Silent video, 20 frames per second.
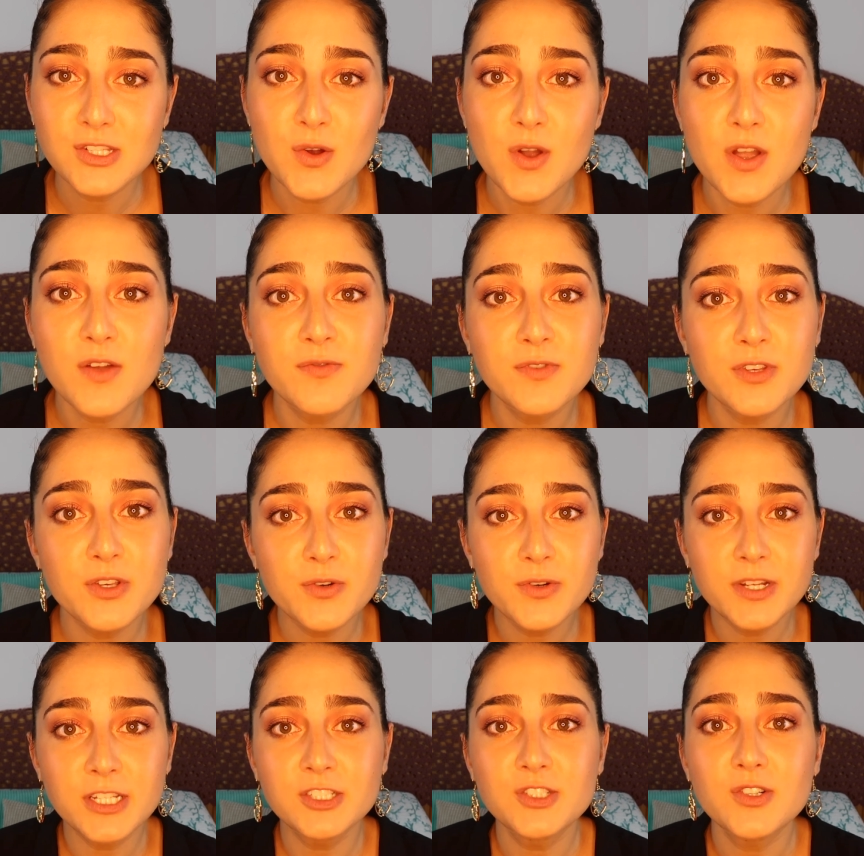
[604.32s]
So if
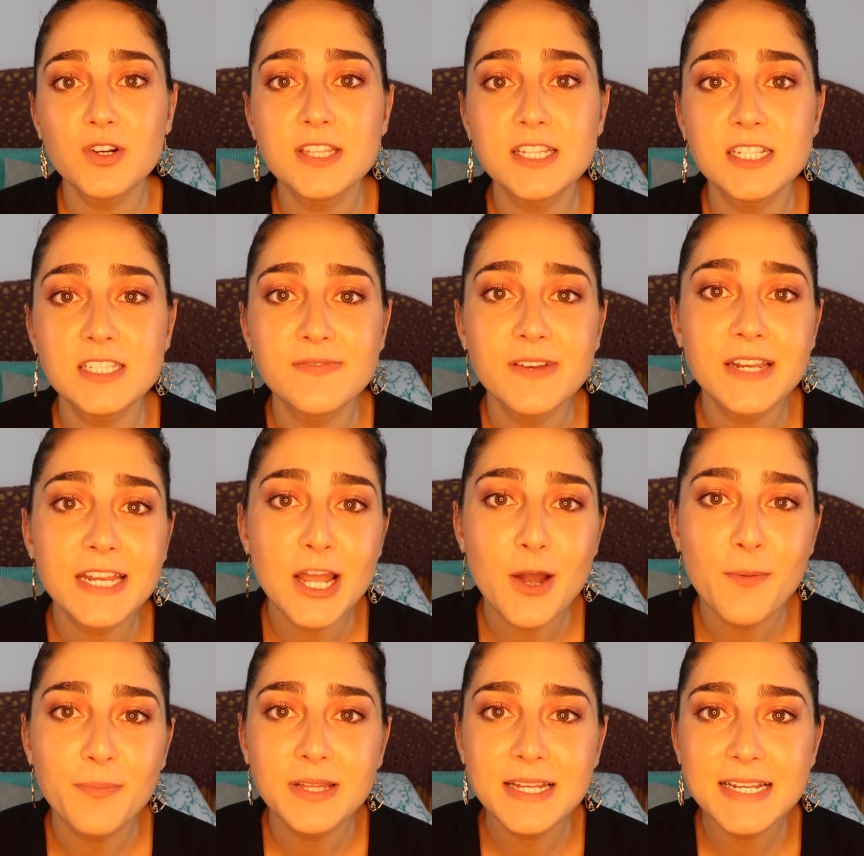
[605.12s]
you enjoyed this
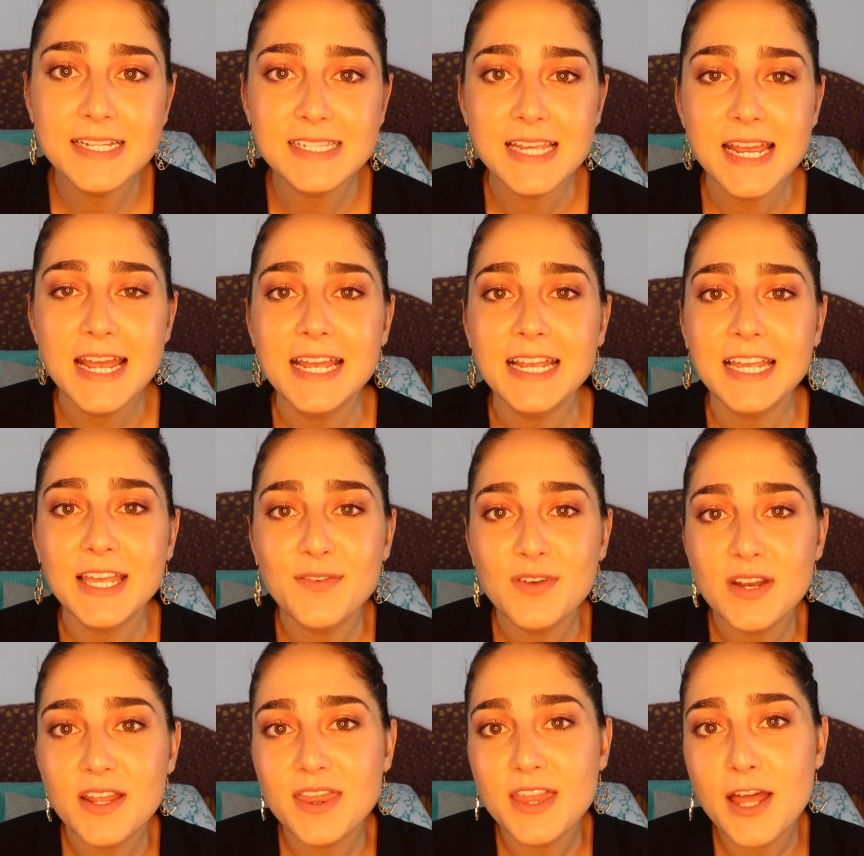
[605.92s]
video, please
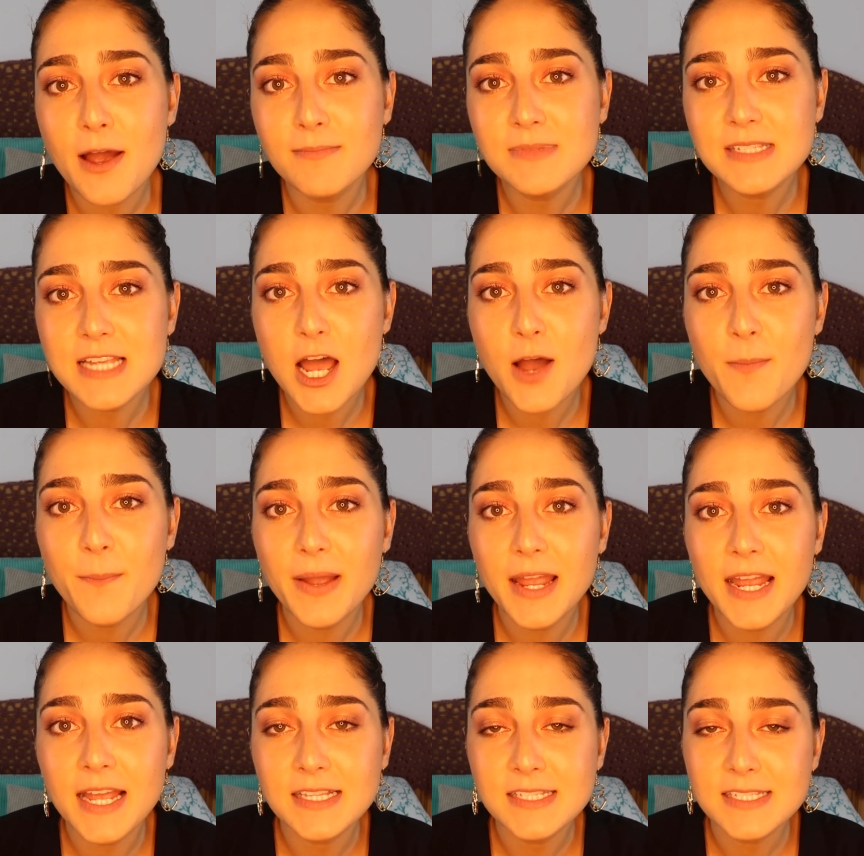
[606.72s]
give it a thumbs
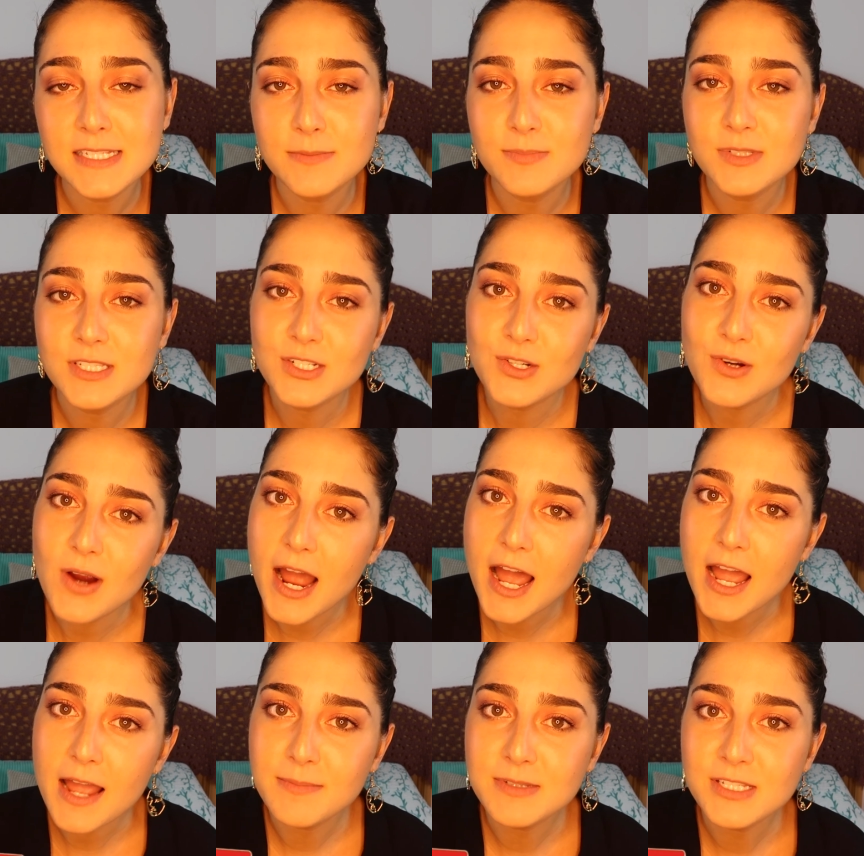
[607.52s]
up and
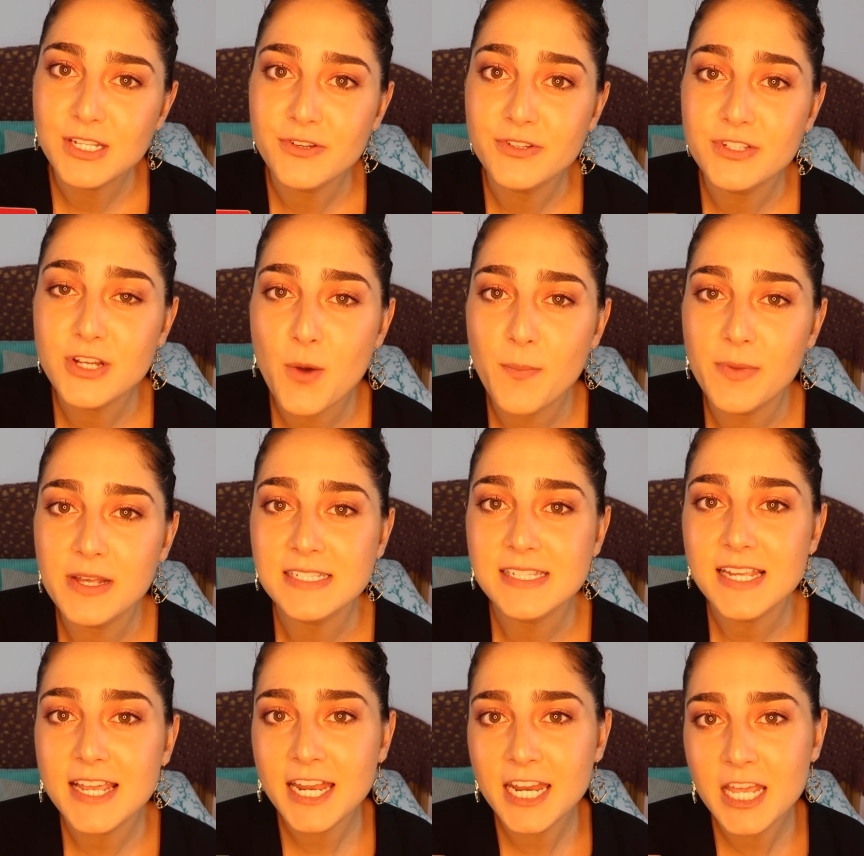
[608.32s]
subscribe so you don't
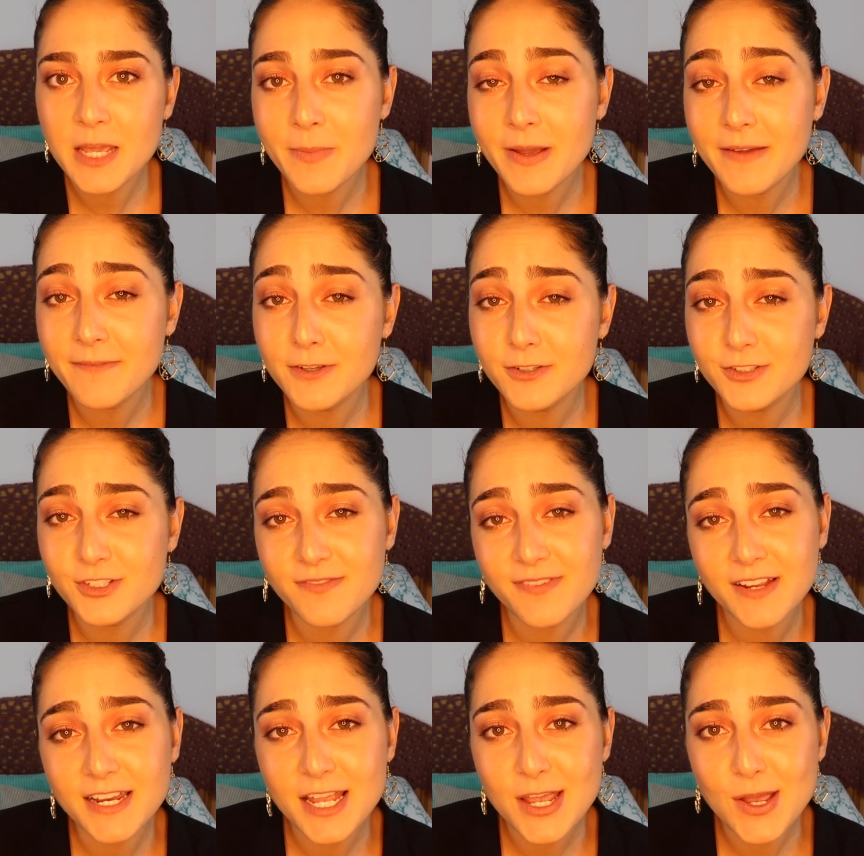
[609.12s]
miss any of my
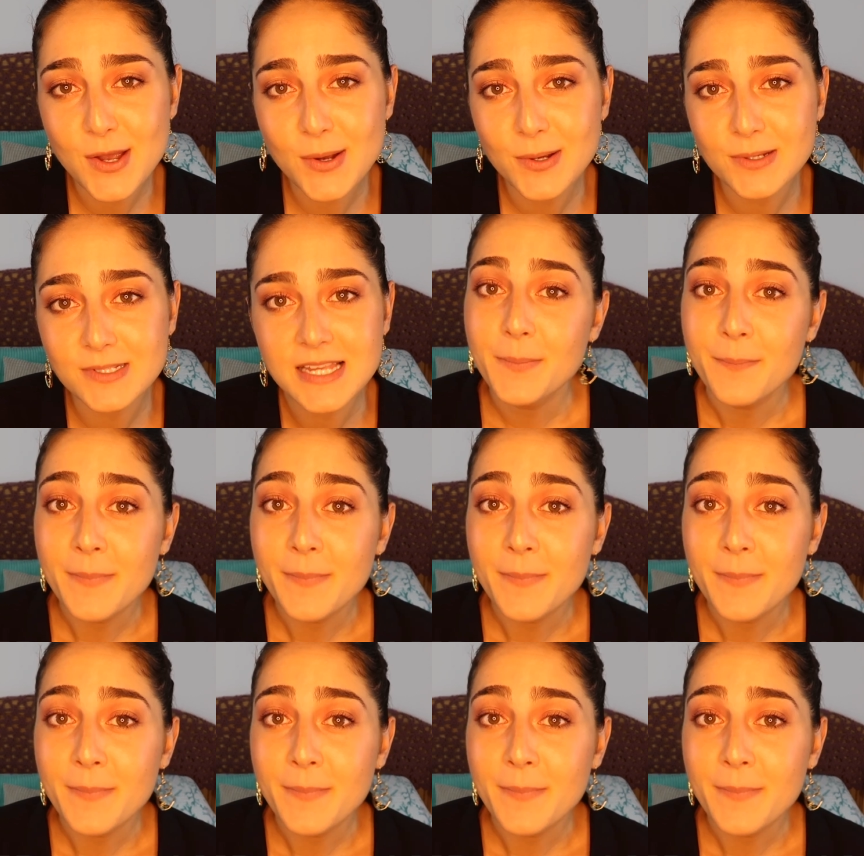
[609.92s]
future videos.